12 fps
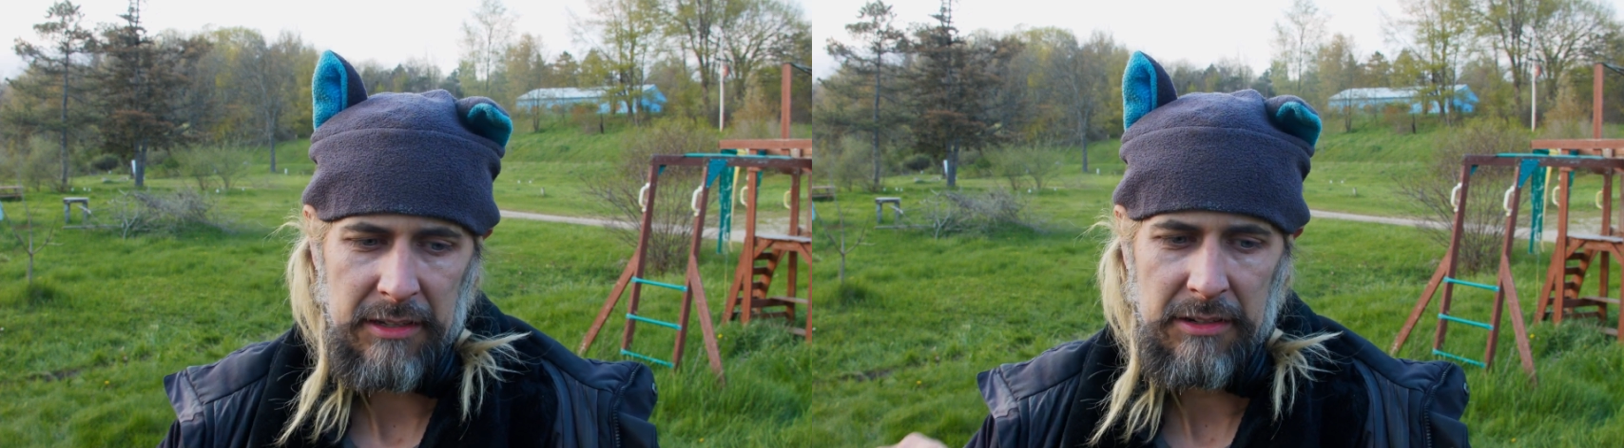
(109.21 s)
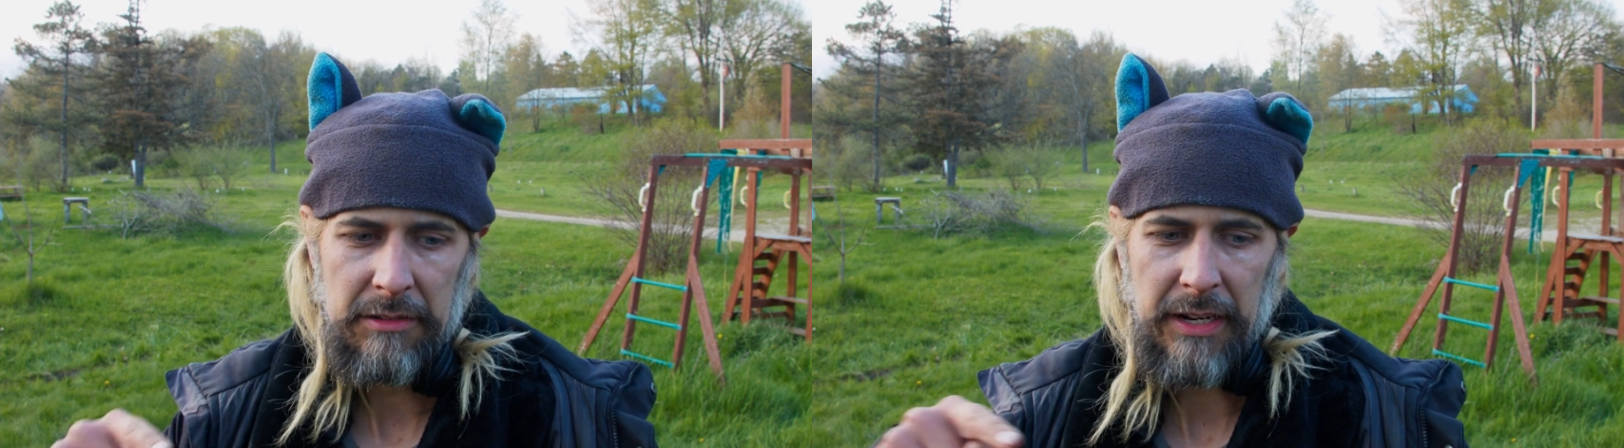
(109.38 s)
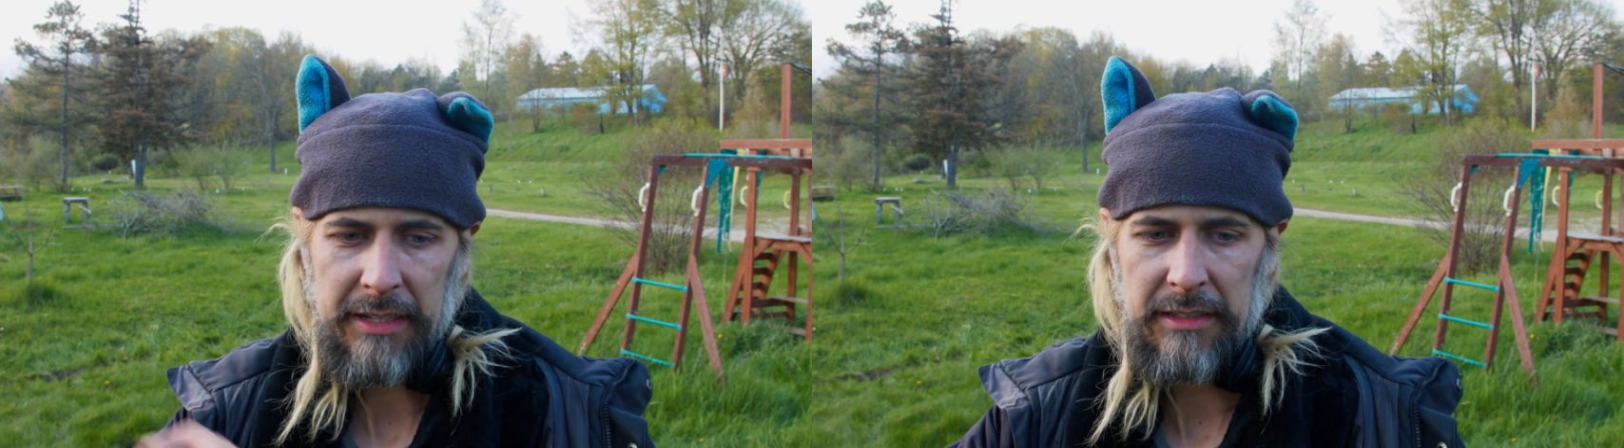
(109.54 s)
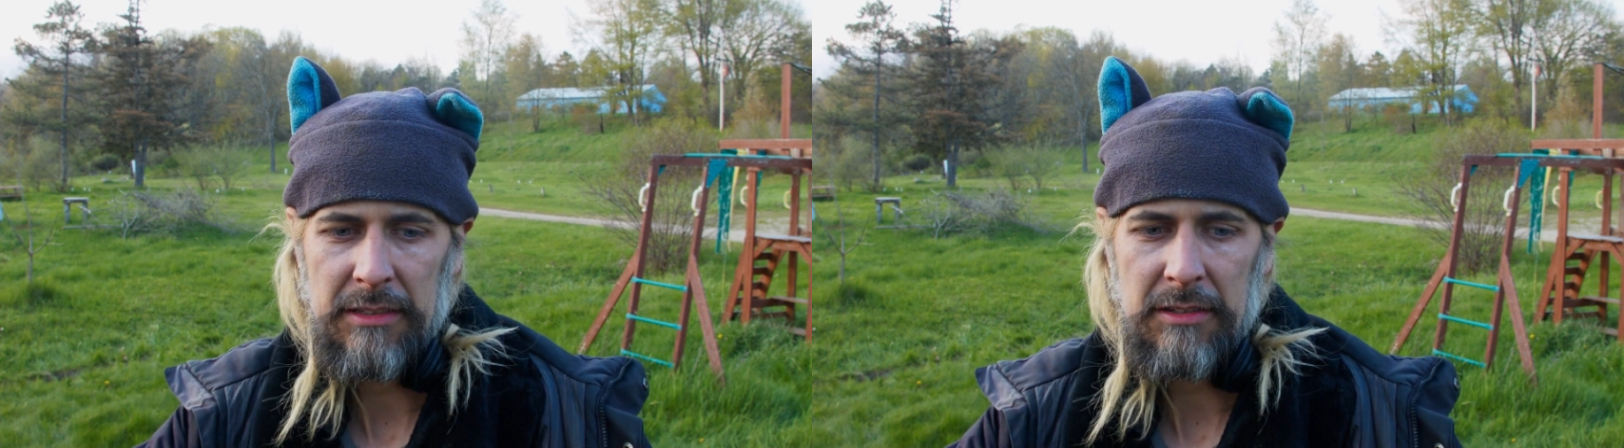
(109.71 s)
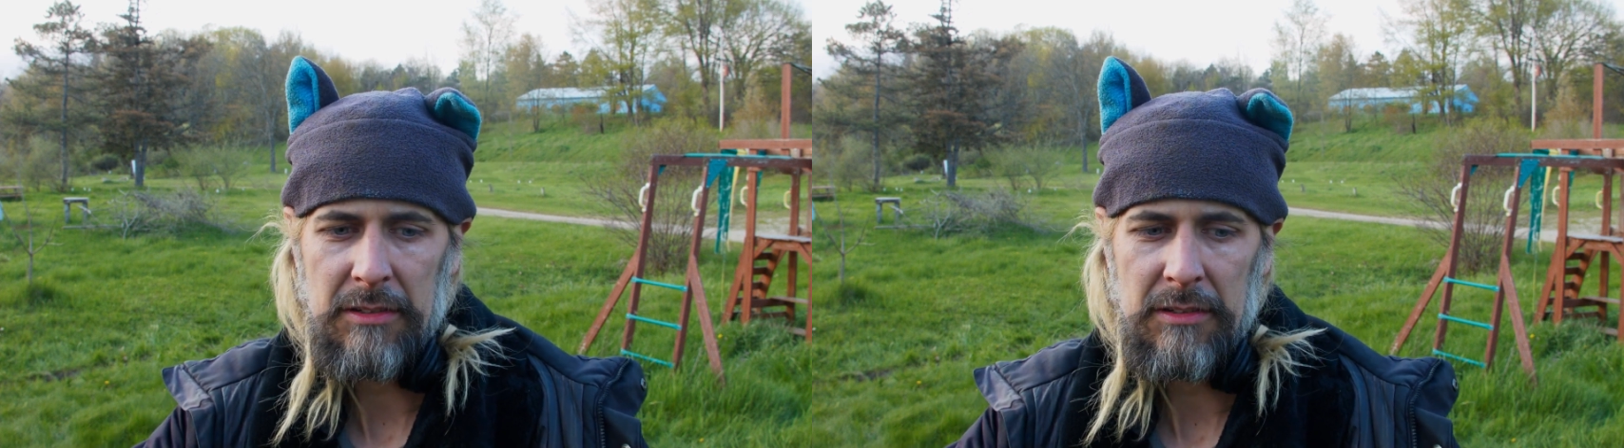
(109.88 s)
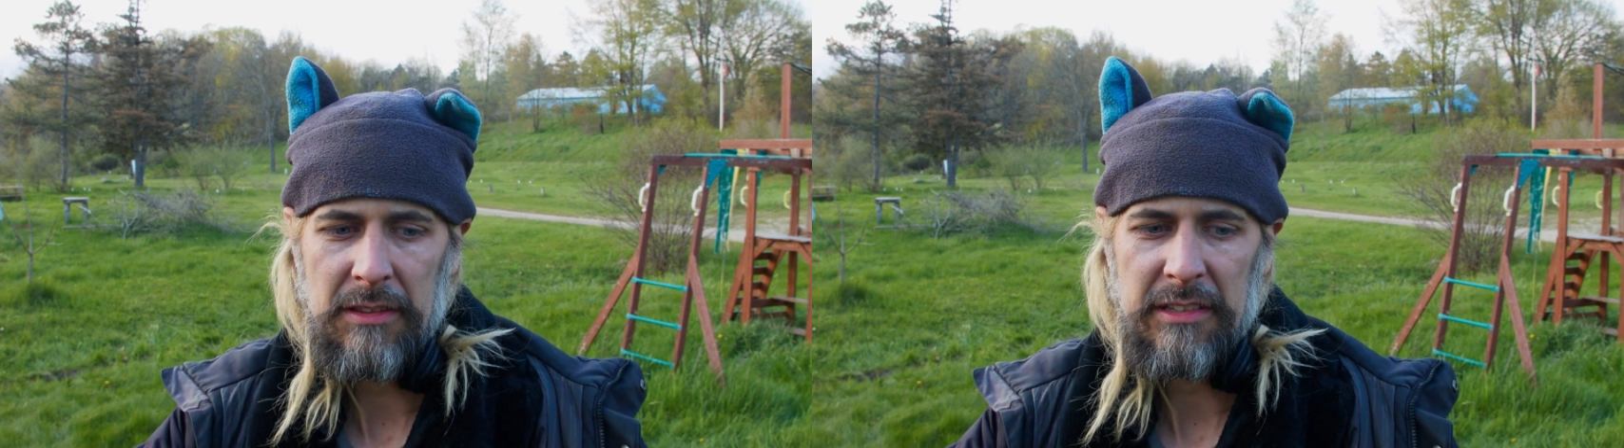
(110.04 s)
directly
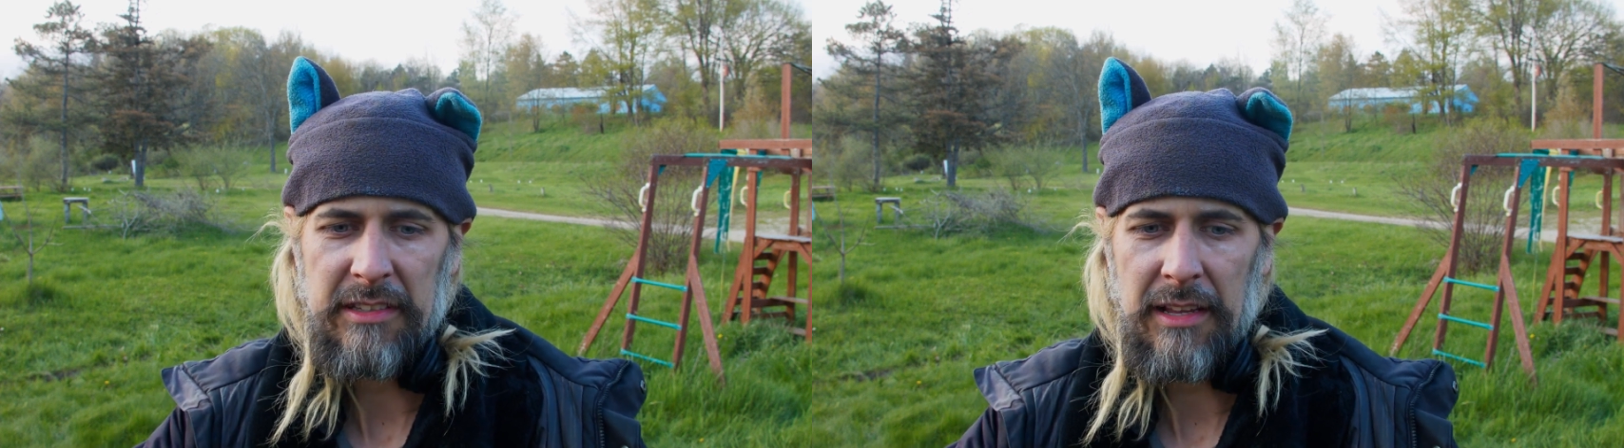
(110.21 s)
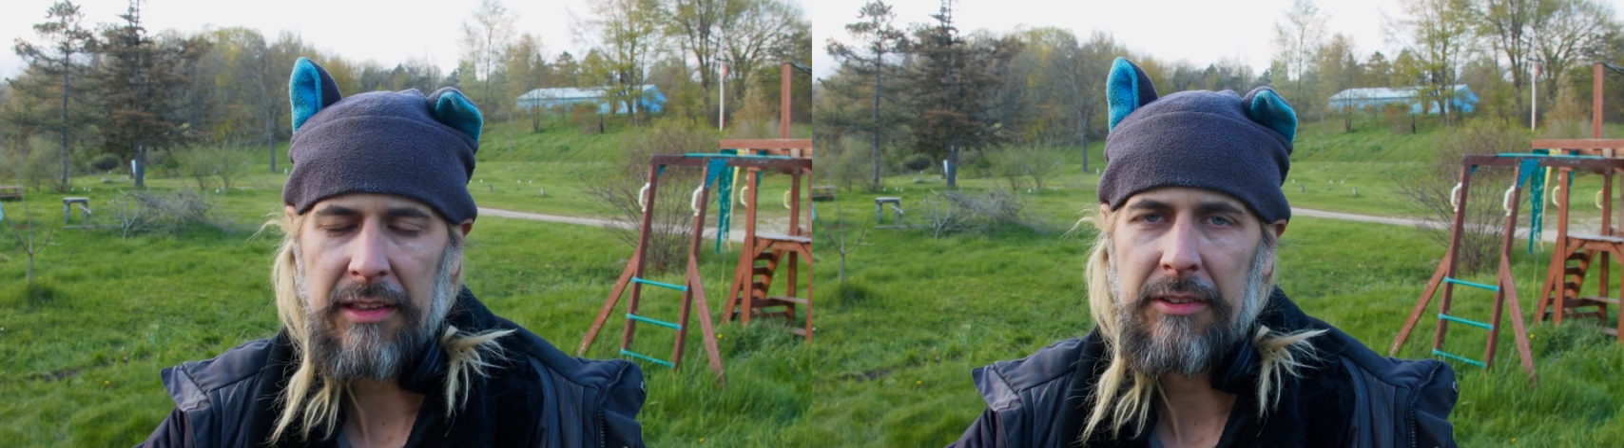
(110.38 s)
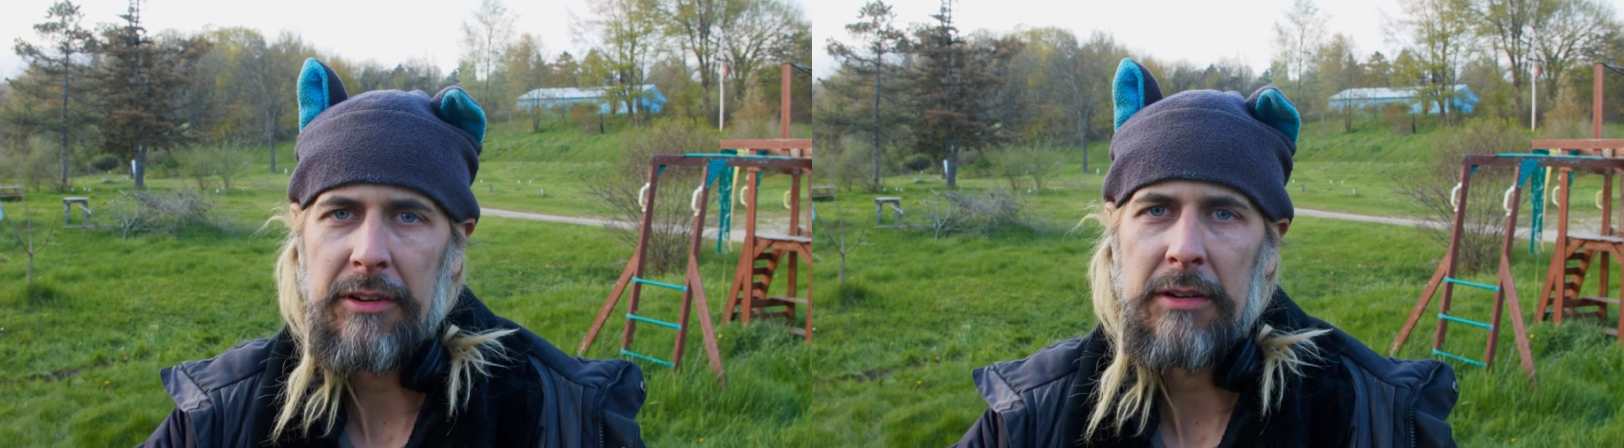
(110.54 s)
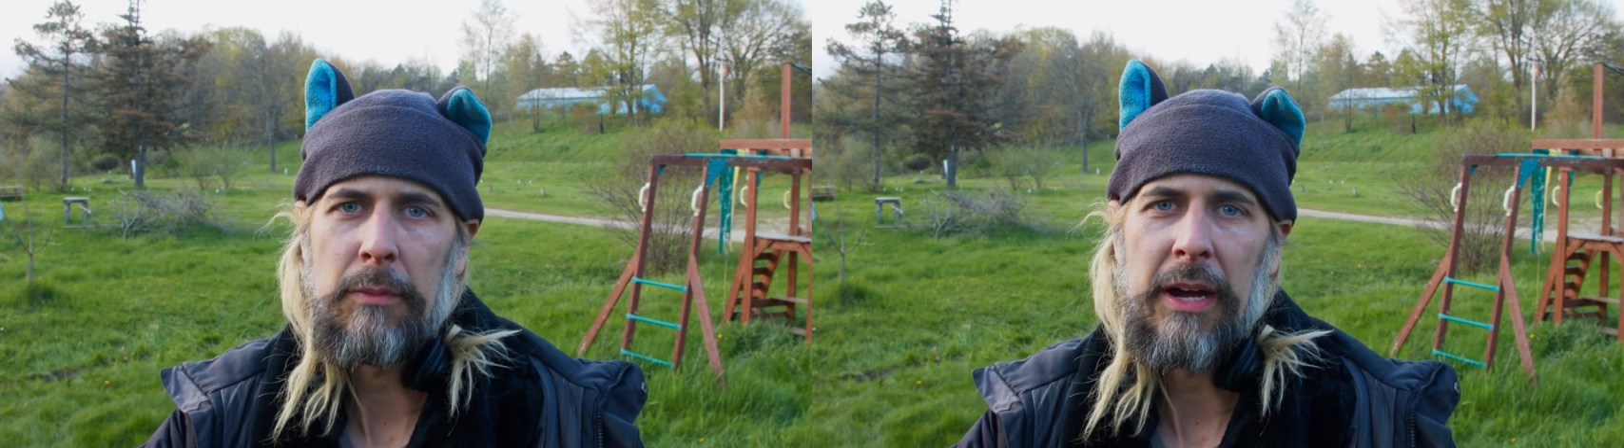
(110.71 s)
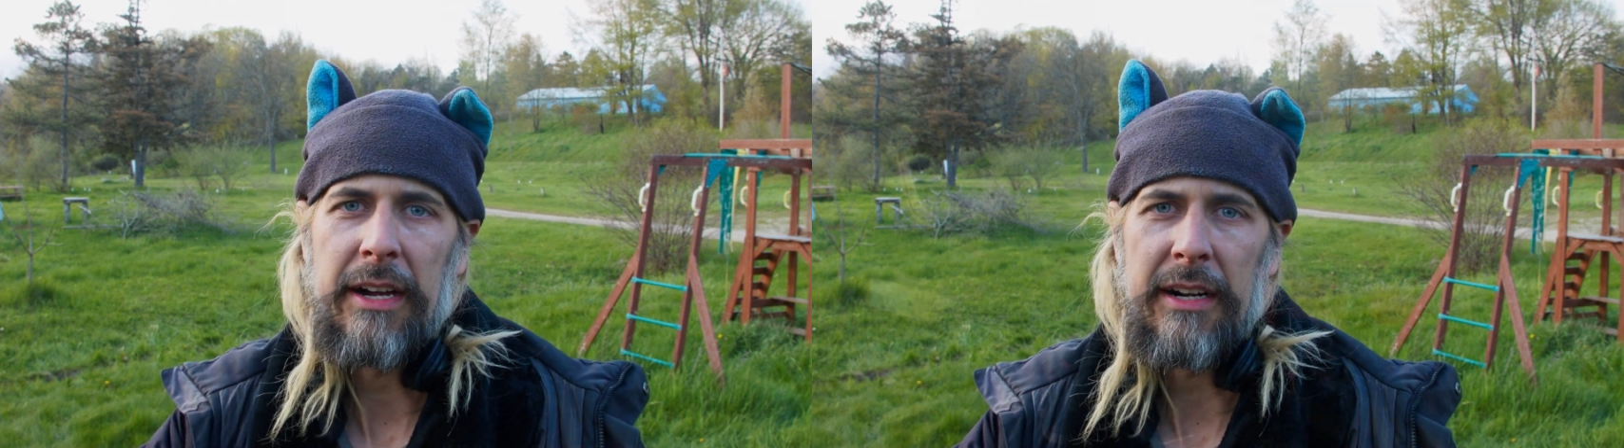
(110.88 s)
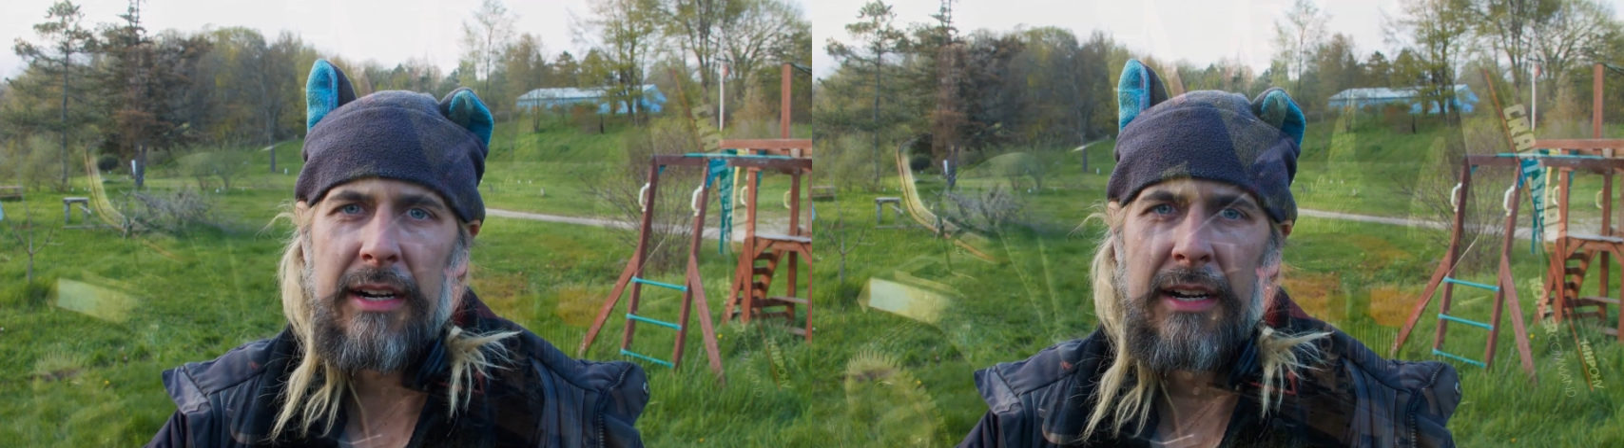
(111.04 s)
to the solenoid
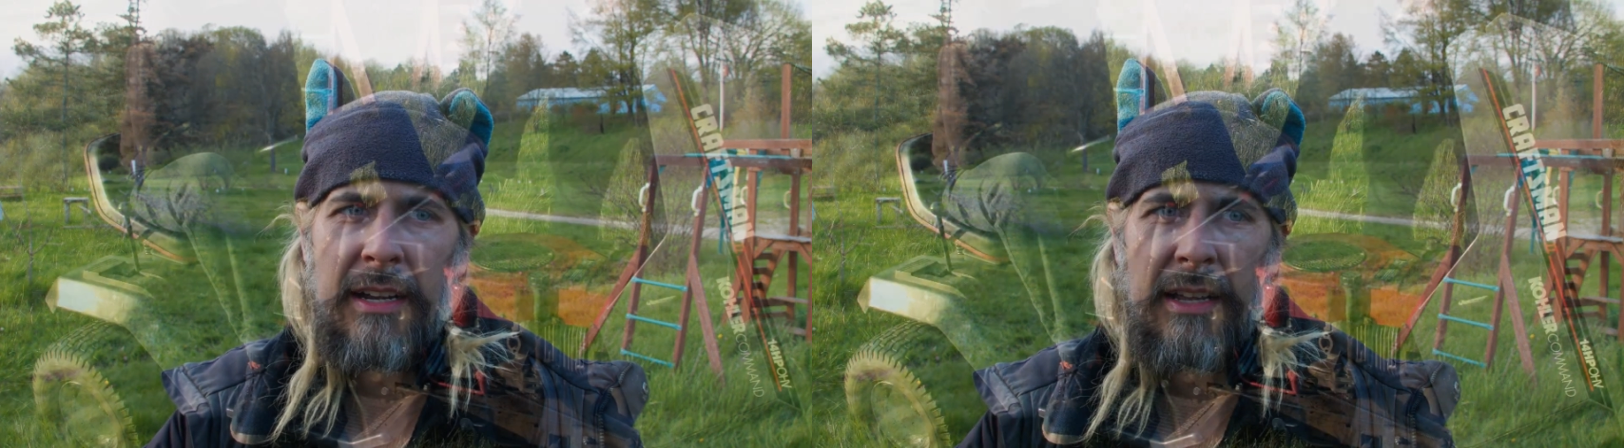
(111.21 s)
wire.